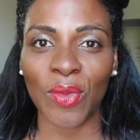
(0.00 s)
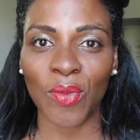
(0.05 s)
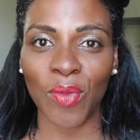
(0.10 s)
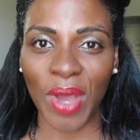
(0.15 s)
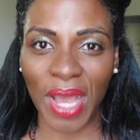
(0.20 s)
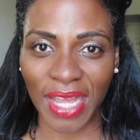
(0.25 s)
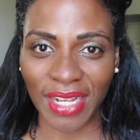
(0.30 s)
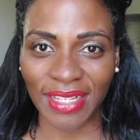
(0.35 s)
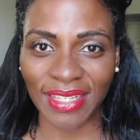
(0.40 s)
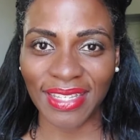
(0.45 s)

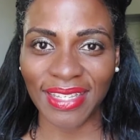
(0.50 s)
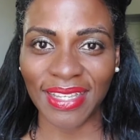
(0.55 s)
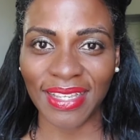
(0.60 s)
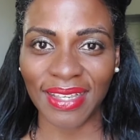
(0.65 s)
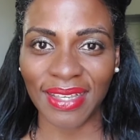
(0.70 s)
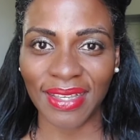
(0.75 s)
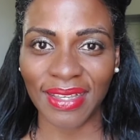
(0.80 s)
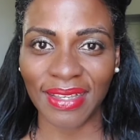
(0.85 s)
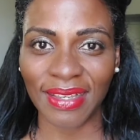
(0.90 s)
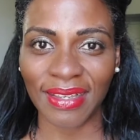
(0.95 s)

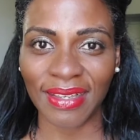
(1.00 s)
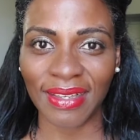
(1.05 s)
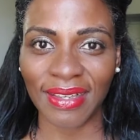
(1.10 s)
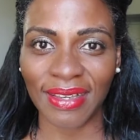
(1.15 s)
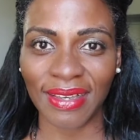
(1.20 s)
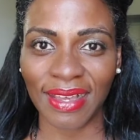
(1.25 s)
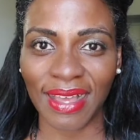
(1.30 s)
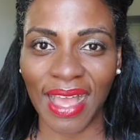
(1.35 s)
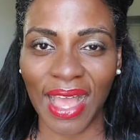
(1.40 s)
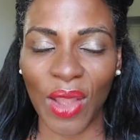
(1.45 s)
But
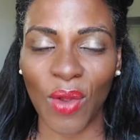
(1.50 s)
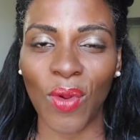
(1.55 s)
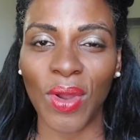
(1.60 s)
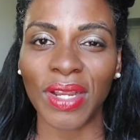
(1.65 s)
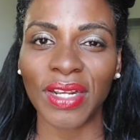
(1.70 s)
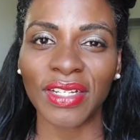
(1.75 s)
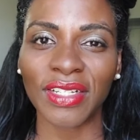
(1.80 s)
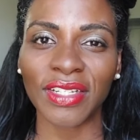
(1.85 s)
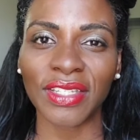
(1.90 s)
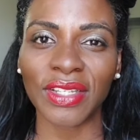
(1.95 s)
I
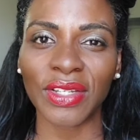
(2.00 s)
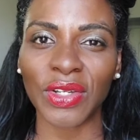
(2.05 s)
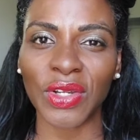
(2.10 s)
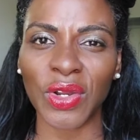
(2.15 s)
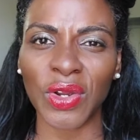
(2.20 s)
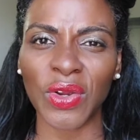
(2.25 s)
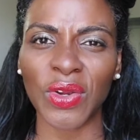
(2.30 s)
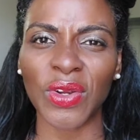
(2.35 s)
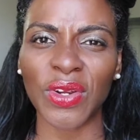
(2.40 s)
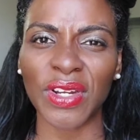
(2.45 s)
want to just
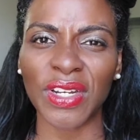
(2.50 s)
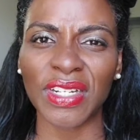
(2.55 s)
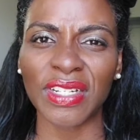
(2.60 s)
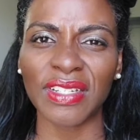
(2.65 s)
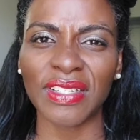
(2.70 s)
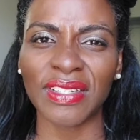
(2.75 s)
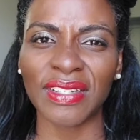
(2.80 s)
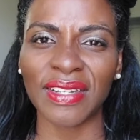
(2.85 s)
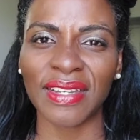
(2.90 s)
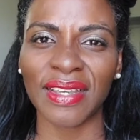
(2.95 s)

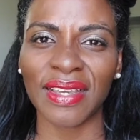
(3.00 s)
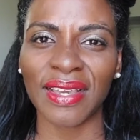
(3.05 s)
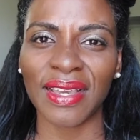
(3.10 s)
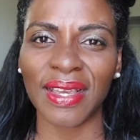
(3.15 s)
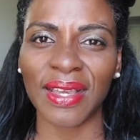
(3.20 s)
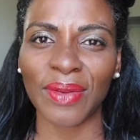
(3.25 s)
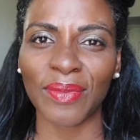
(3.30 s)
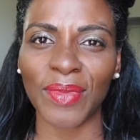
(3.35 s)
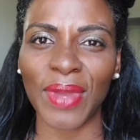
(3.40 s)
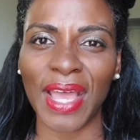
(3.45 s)
encourage
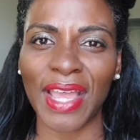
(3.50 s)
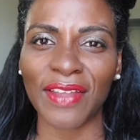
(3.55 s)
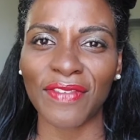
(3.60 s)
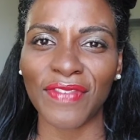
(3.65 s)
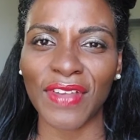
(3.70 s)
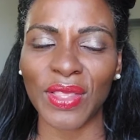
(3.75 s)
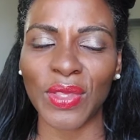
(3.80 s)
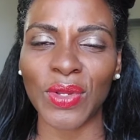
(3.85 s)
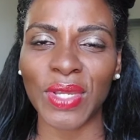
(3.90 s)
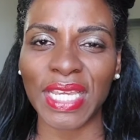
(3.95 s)
my
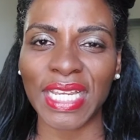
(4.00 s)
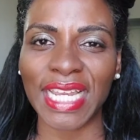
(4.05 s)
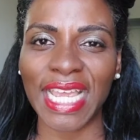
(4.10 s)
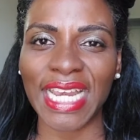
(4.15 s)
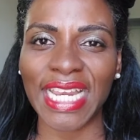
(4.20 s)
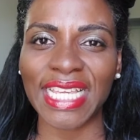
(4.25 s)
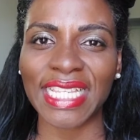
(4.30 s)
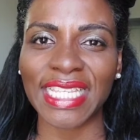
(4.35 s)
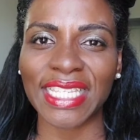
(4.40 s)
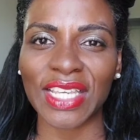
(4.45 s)
fellow
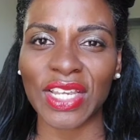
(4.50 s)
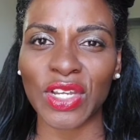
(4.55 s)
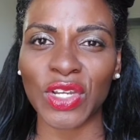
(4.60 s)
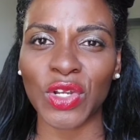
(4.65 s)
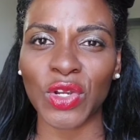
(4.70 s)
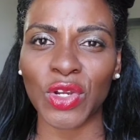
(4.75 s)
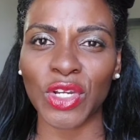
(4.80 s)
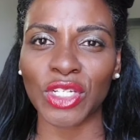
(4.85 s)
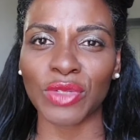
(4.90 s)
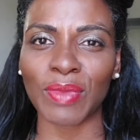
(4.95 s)
Canadians, as I
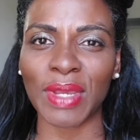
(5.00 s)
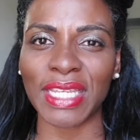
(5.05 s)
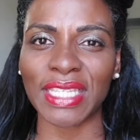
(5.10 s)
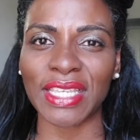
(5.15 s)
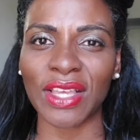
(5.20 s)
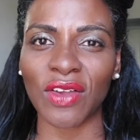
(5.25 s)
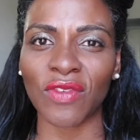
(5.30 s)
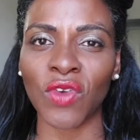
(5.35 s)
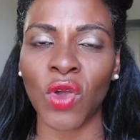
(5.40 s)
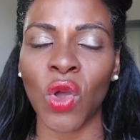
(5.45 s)
encourage
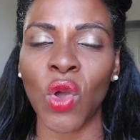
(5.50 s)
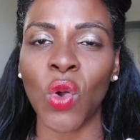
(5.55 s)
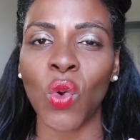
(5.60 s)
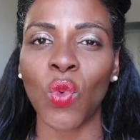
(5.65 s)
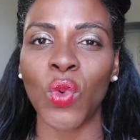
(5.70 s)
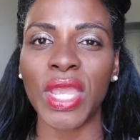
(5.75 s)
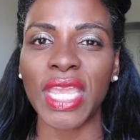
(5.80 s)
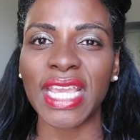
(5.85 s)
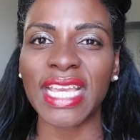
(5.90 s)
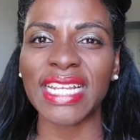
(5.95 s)
myself,
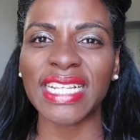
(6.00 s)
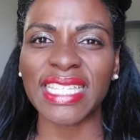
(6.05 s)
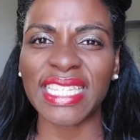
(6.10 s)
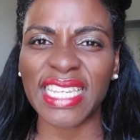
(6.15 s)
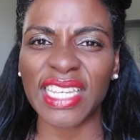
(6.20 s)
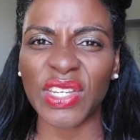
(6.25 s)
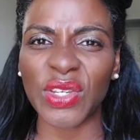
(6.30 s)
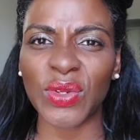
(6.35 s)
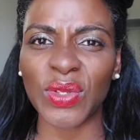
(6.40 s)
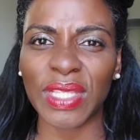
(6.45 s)
we
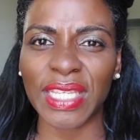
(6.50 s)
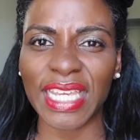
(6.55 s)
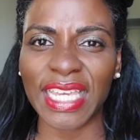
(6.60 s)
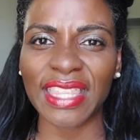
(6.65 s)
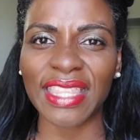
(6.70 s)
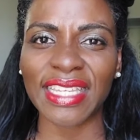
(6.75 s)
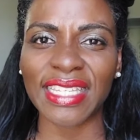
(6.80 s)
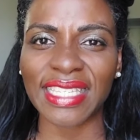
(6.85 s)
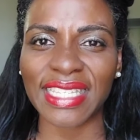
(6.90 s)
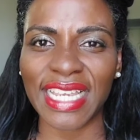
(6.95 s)

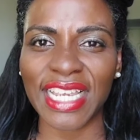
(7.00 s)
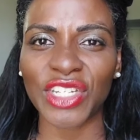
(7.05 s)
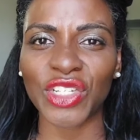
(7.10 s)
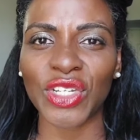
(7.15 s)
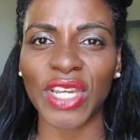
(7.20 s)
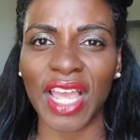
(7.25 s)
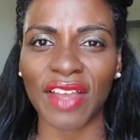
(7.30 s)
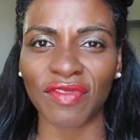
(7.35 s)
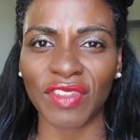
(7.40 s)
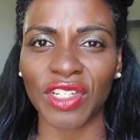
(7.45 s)
continually in this
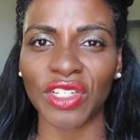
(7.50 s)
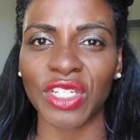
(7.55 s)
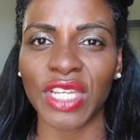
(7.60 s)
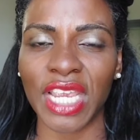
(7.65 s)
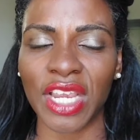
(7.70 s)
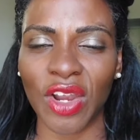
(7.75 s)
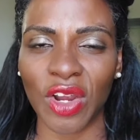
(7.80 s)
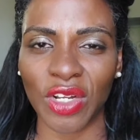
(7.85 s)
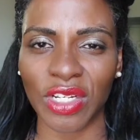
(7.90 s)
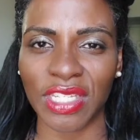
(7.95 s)
nation have to
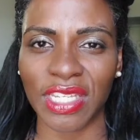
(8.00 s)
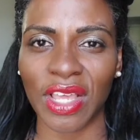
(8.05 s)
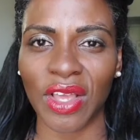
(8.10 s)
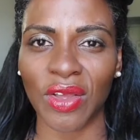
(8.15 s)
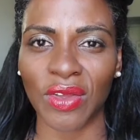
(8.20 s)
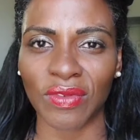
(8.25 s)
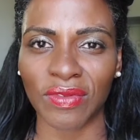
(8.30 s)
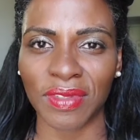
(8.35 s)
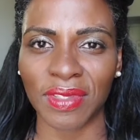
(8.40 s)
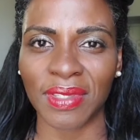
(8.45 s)
shake
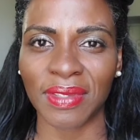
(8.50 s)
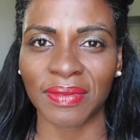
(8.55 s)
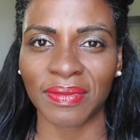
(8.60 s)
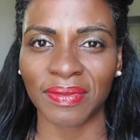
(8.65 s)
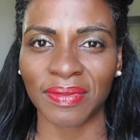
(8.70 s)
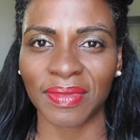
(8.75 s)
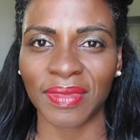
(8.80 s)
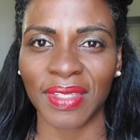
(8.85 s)
ourselves